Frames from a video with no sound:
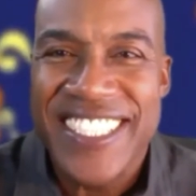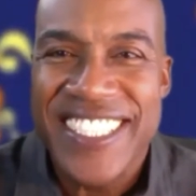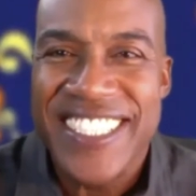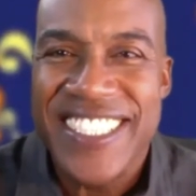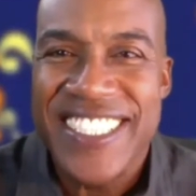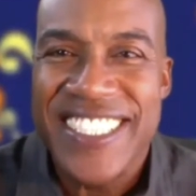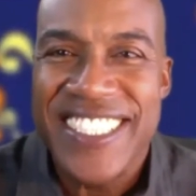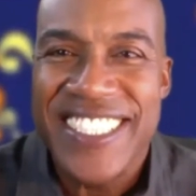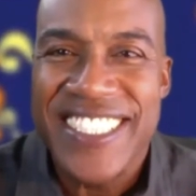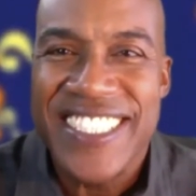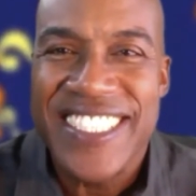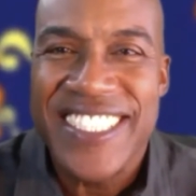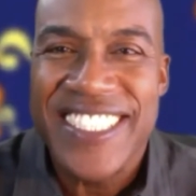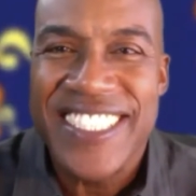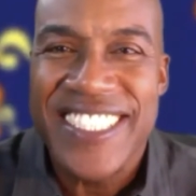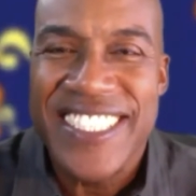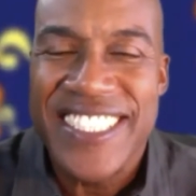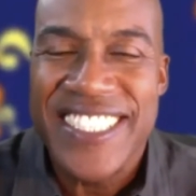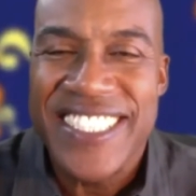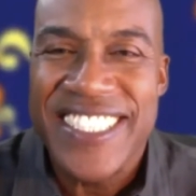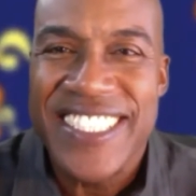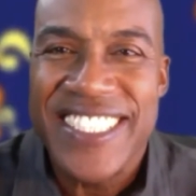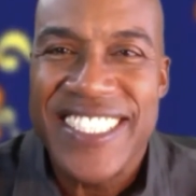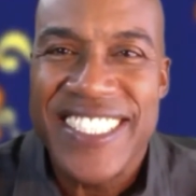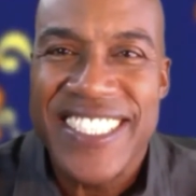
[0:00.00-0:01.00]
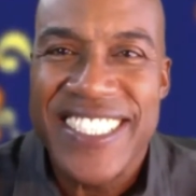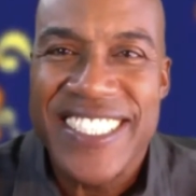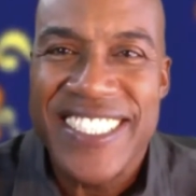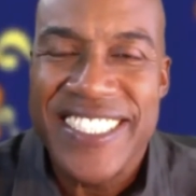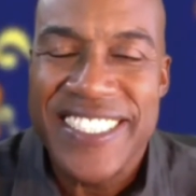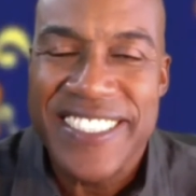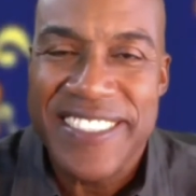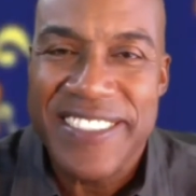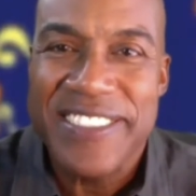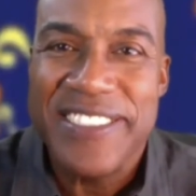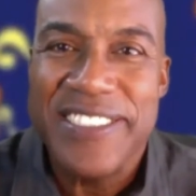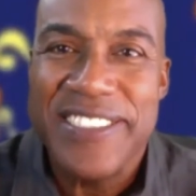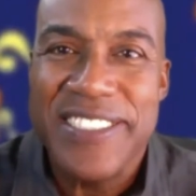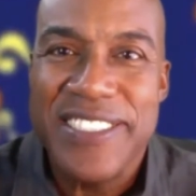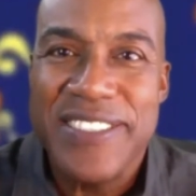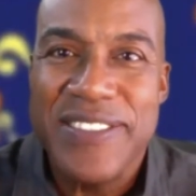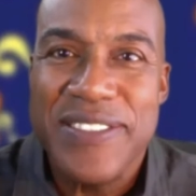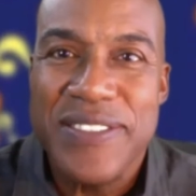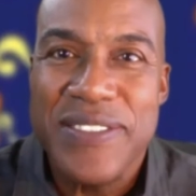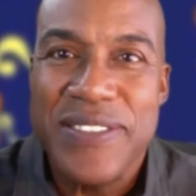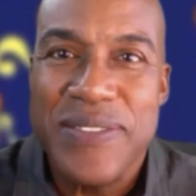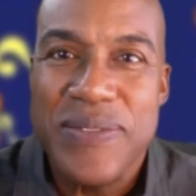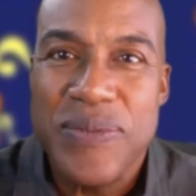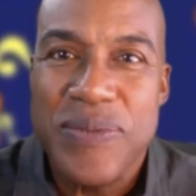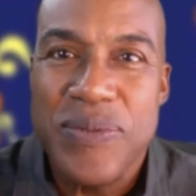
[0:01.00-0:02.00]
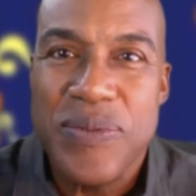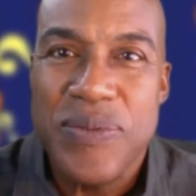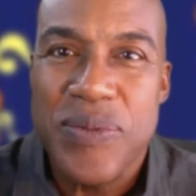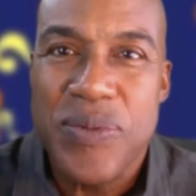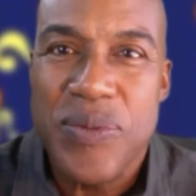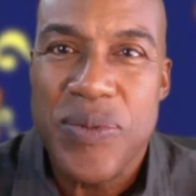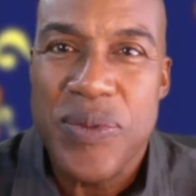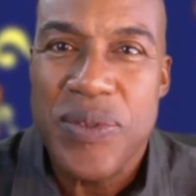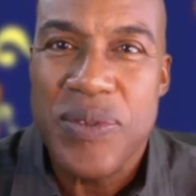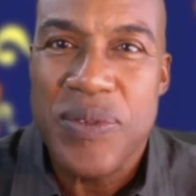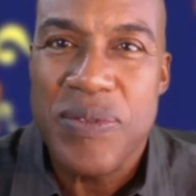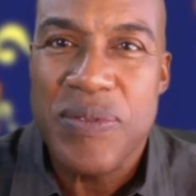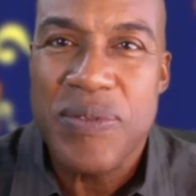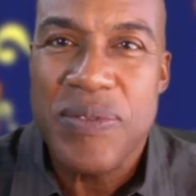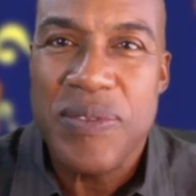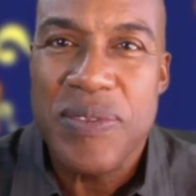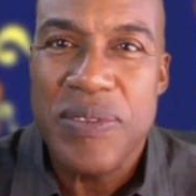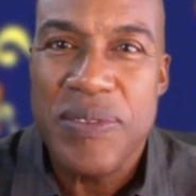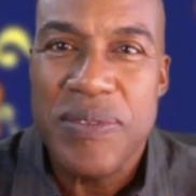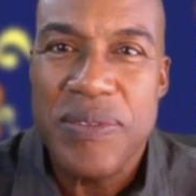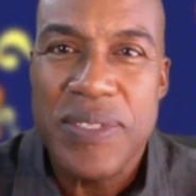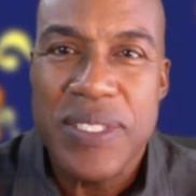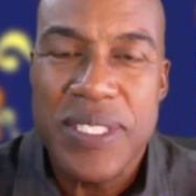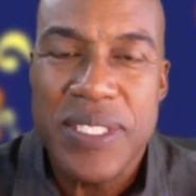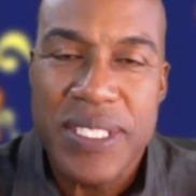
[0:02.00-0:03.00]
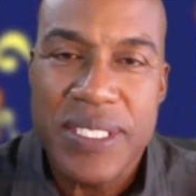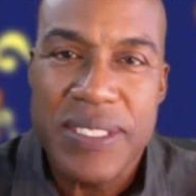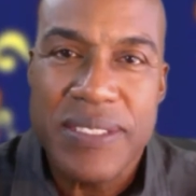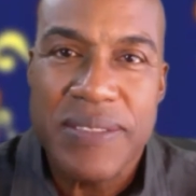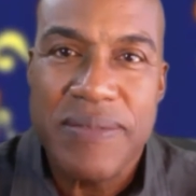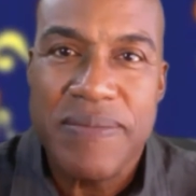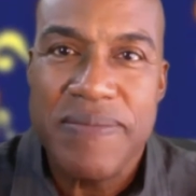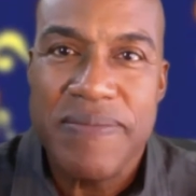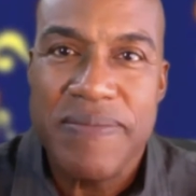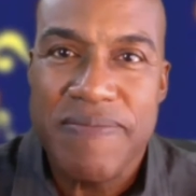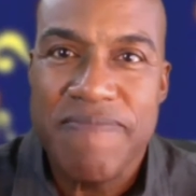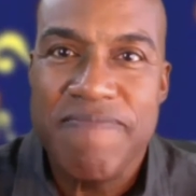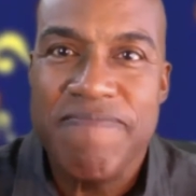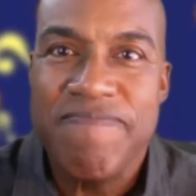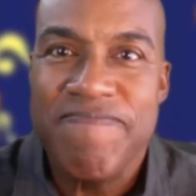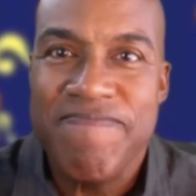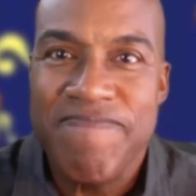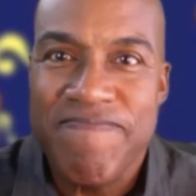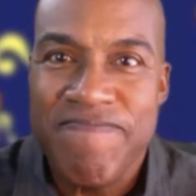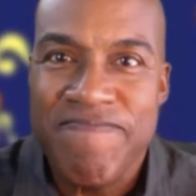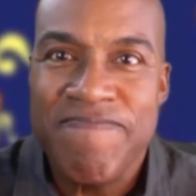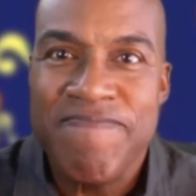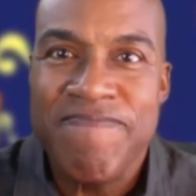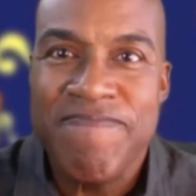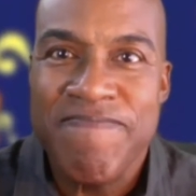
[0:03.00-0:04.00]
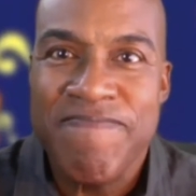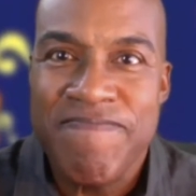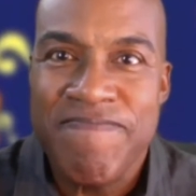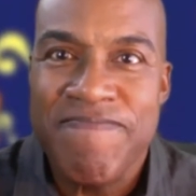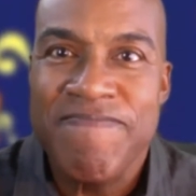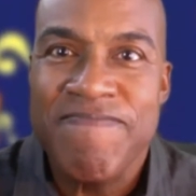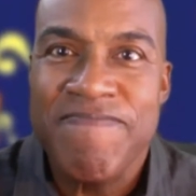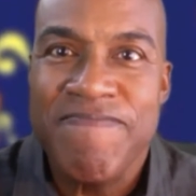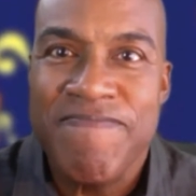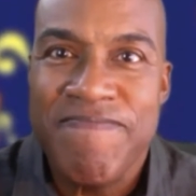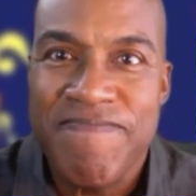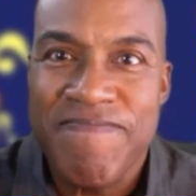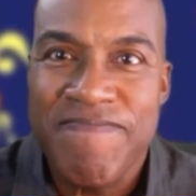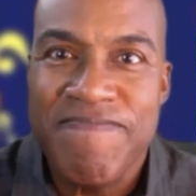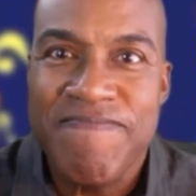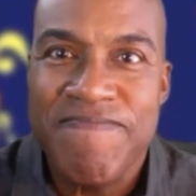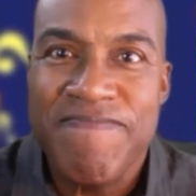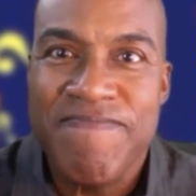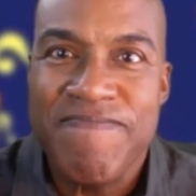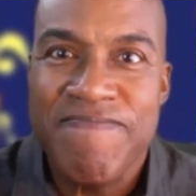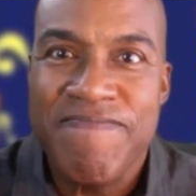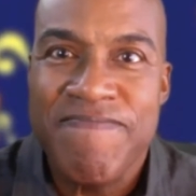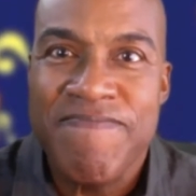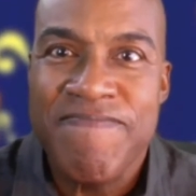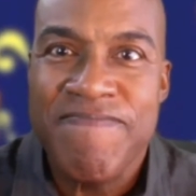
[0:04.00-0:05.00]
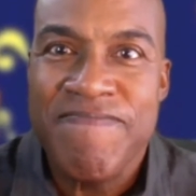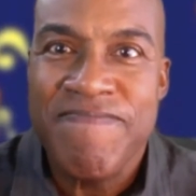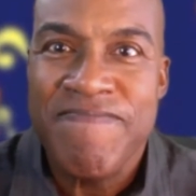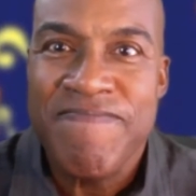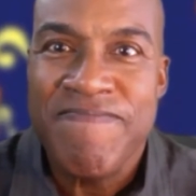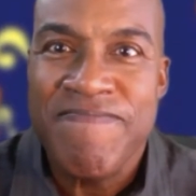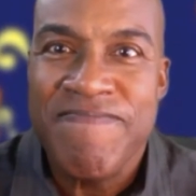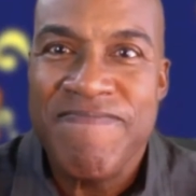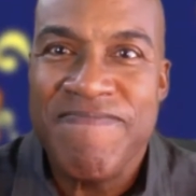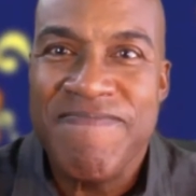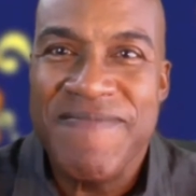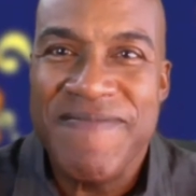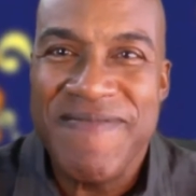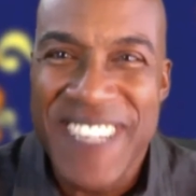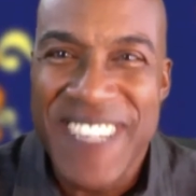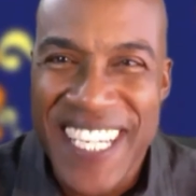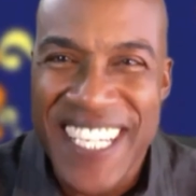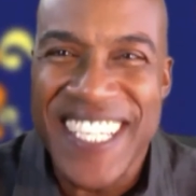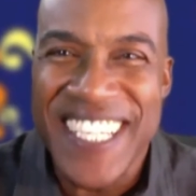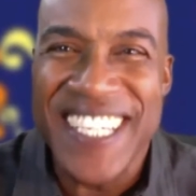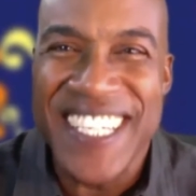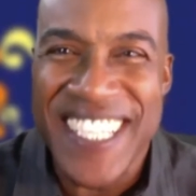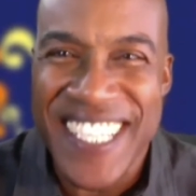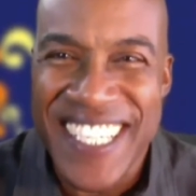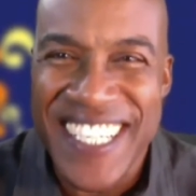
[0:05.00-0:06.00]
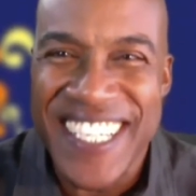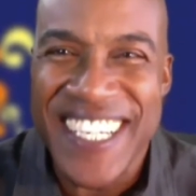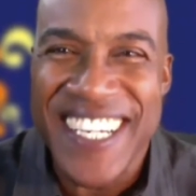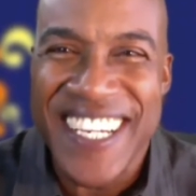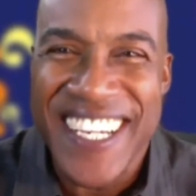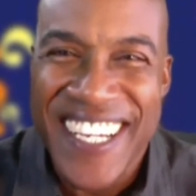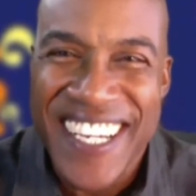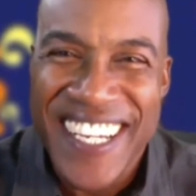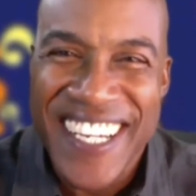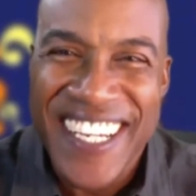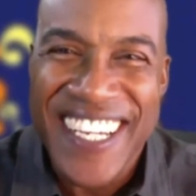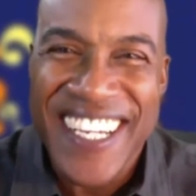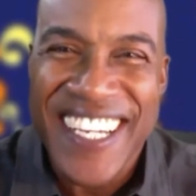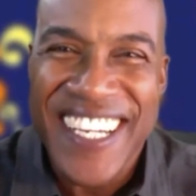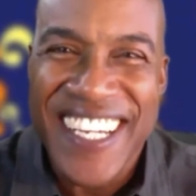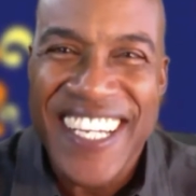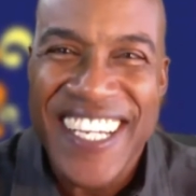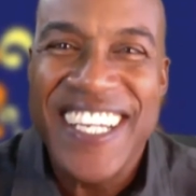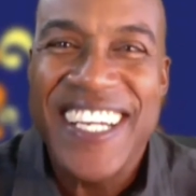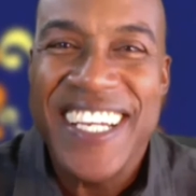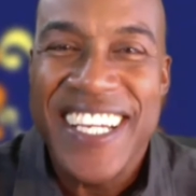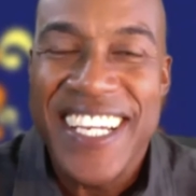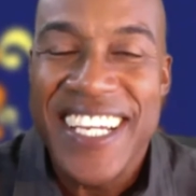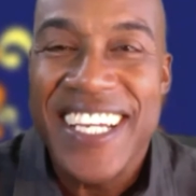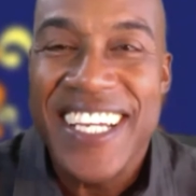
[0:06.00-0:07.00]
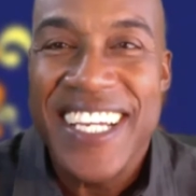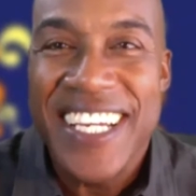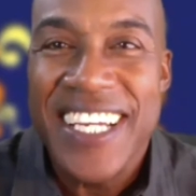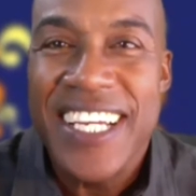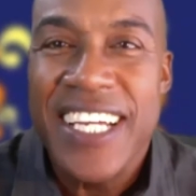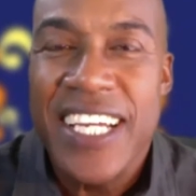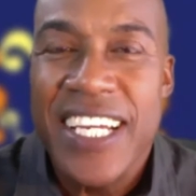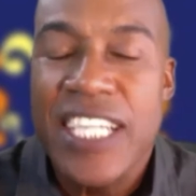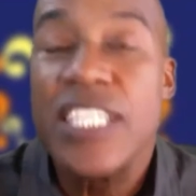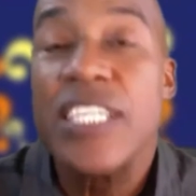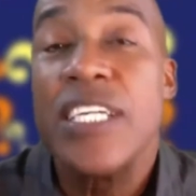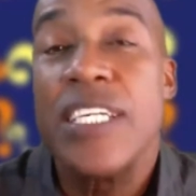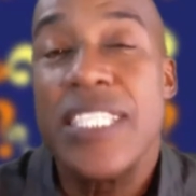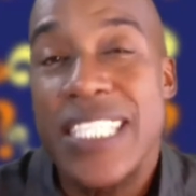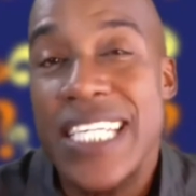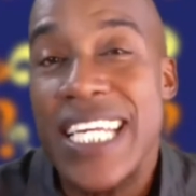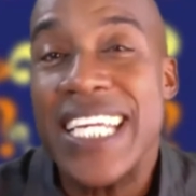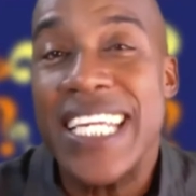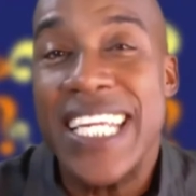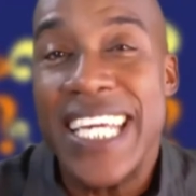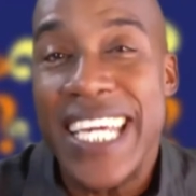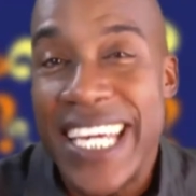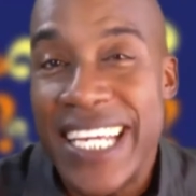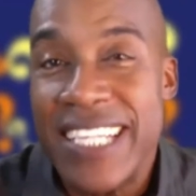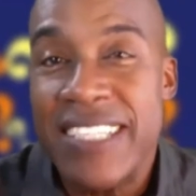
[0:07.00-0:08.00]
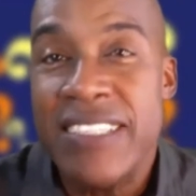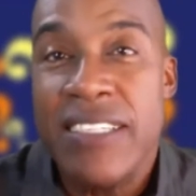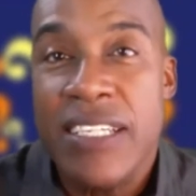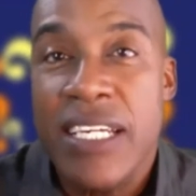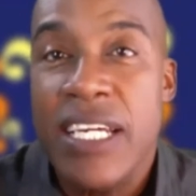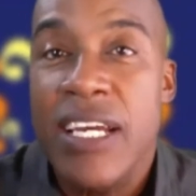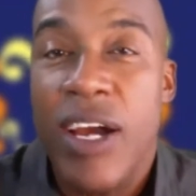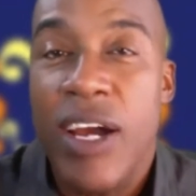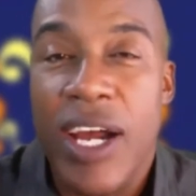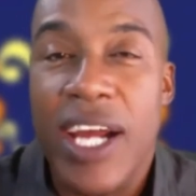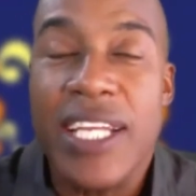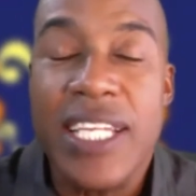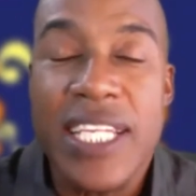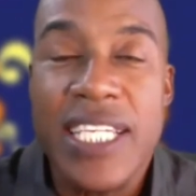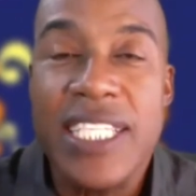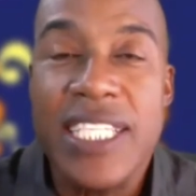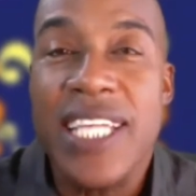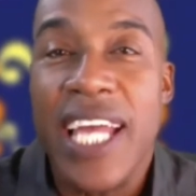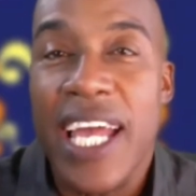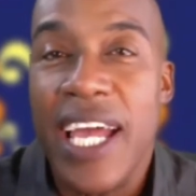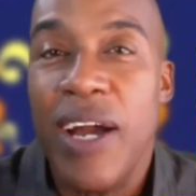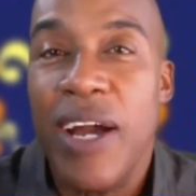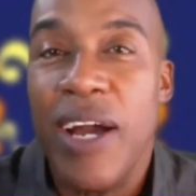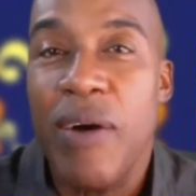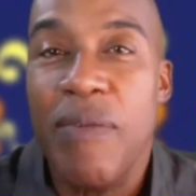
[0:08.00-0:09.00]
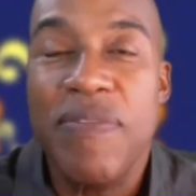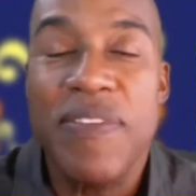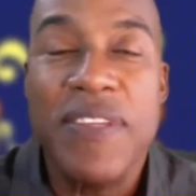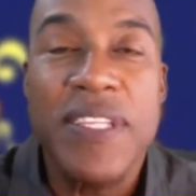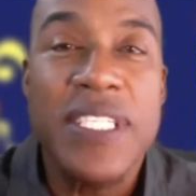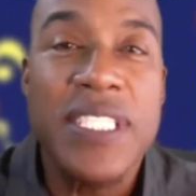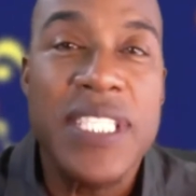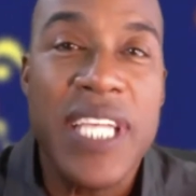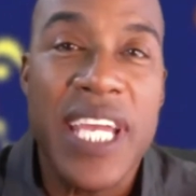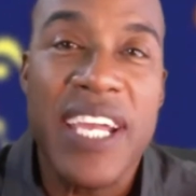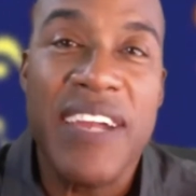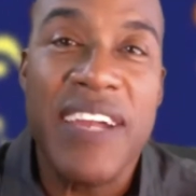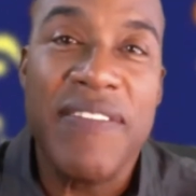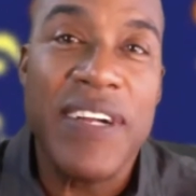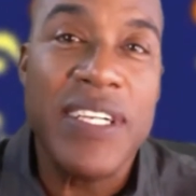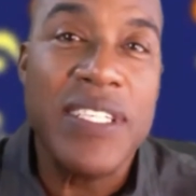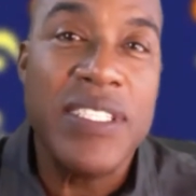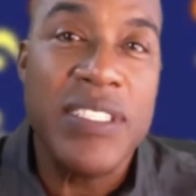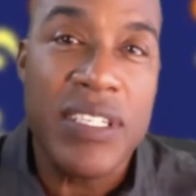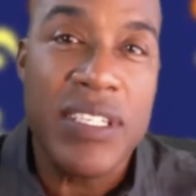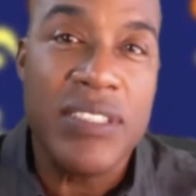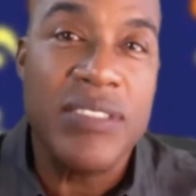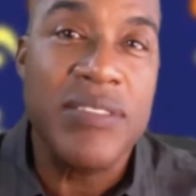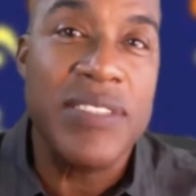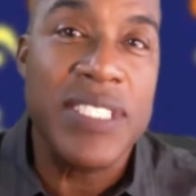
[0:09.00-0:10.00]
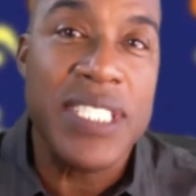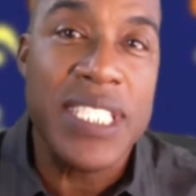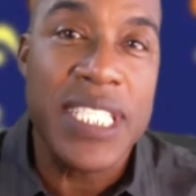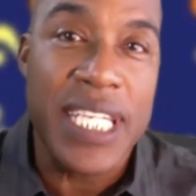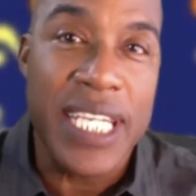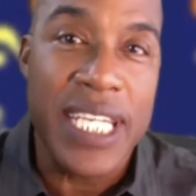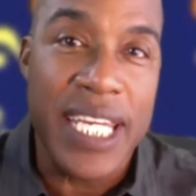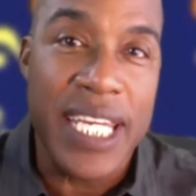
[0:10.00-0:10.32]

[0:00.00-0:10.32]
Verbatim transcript: video games, and one very nervous marriage proposal. Did she say yes? I hope she said yes, Oliver. She did. Or at least I hope oh. for the sake of our children she did.